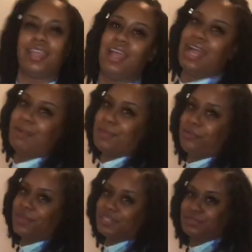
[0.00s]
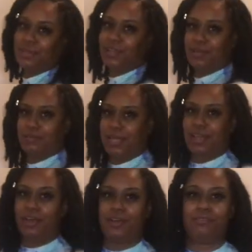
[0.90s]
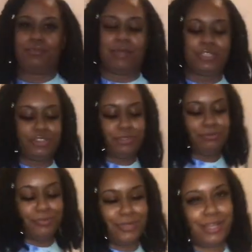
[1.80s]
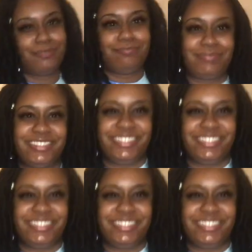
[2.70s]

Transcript: I may wear this when I come back home from my trip. No.